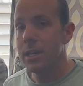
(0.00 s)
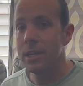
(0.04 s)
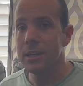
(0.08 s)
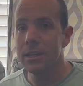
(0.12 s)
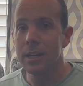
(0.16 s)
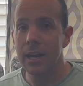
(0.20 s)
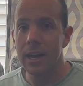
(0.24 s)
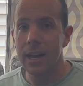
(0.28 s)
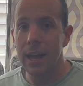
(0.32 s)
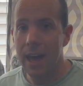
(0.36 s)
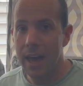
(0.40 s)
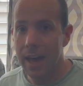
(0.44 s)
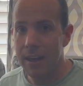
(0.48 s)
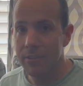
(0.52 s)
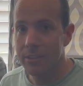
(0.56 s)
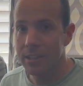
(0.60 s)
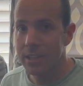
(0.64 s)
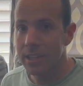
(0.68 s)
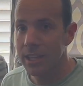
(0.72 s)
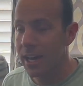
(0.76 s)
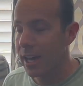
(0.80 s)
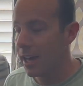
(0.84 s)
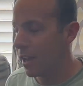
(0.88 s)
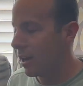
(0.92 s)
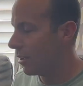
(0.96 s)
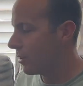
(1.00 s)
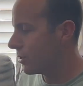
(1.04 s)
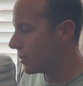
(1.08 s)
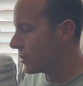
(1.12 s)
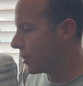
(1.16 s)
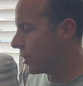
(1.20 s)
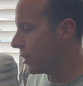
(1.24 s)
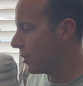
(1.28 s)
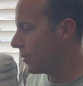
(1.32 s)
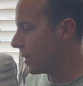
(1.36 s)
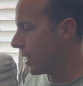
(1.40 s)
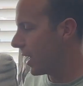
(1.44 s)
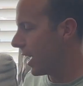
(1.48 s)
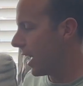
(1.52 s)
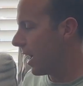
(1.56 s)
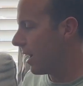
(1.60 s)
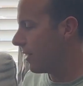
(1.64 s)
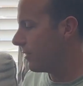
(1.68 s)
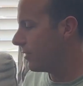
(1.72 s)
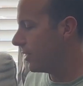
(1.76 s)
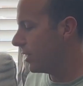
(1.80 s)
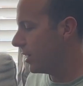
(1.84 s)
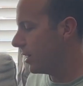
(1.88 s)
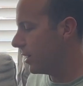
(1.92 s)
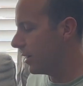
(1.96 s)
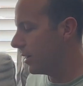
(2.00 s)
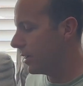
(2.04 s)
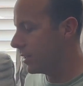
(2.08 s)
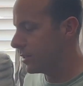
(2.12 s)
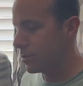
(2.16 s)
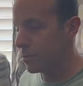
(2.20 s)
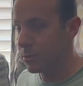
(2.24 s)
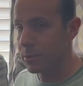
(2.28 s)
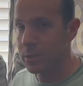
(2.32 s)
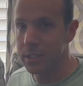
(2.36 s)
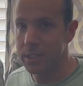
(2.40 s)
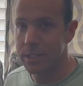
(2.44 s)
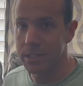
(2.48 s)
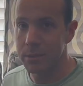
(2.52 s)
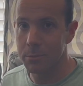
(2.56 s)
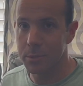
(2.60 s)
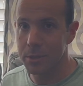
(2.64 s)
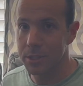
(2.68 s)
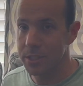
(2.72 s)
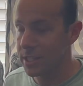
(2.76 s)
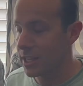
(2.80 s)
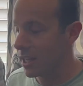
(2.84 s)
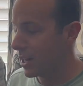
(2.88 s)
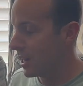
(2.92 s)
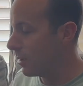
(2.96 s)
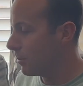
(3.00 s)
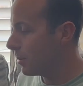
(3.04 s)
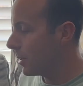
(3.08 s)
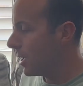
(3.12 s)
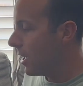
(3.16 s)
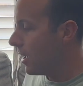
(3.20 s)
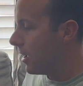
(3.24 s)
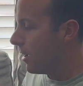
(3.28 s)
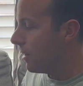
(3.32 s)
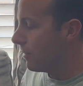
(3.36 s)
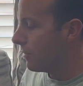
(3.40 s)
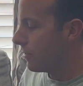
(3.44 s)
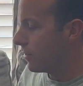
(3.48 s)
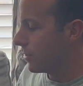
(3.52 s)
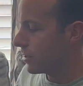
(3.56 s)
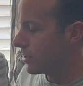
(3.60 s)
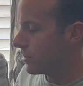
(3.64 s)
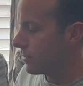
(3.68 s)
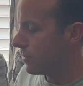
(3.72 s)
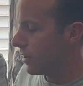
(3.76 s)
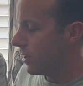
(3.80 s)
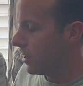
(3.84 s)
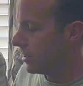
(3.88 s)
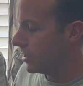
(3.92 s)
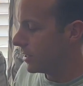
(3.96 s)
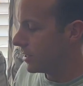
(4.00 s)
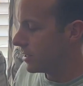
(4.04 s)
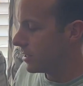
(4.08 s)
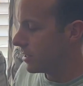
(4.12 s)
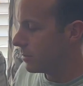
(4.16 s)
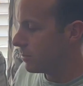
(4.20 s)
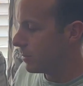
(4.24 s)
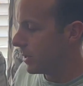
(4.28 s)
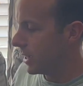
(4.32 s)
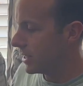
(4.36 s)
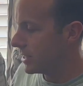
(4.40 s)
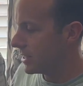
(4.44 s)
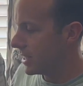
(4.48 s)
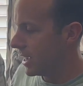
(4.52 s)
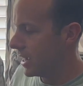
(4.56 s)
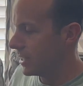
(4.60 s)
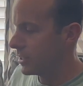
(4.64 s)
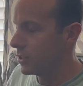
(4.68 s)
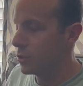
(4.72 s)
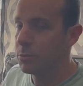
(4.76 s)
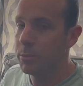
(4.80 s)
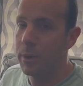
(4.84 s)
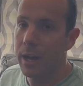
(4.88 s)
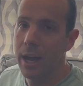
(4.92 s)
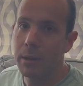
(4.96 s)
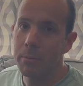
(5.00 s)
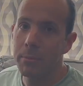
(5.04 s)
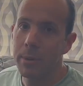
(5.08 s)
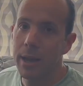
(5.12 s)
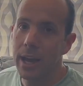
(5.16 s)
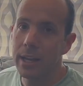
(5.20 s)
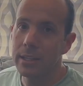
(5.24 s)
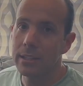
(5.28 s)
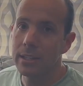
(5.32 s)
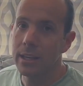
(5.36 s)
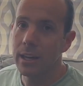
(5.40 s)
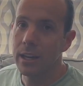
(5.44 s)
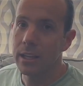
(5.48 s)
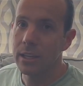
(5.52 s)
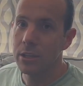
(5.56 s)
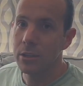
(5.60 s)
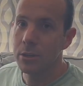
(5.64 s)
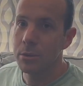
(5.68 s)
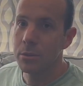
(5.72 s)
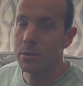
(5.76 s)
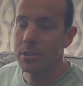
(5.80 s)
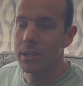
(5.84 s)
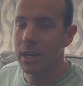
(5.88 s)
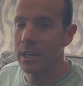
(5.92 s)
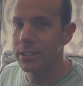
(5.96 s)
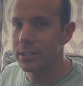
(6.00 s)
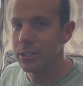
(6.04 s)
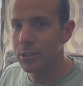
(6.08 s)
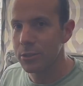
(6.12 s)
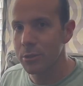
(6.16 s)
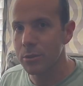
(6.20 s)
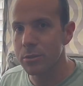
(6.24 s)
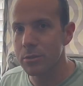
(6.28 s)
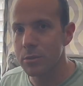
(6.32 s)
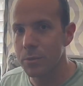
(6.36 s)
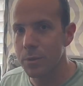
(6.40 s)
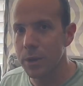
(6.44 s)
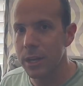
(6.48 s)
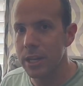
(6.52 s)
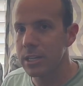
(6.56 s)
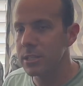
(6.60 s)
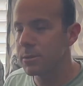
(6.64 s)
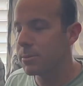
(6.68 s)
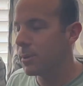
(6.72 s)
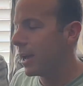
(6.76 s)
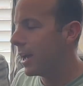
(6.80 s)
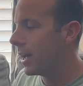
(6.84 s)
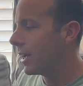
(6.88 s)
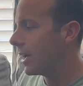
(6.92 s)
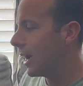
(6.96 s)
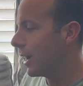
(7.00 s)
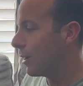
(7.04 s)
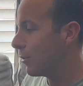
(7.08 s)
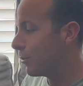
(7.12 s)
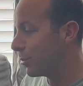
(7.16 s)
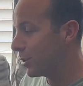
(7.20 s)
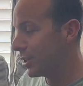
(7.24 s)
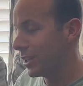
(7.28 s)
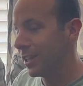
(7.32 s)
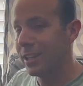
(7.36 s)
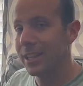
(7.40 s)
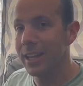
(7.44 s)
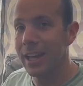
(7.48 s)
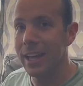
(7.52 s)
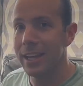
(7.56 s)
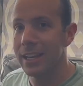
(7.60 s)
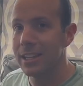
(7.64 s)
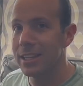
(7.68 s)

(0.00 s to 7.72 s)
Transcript: not having that, I'll show you what I have here, and it's a really simple setup. First of all, this is my tactical backpack that I use. I don't use a range bag. I really like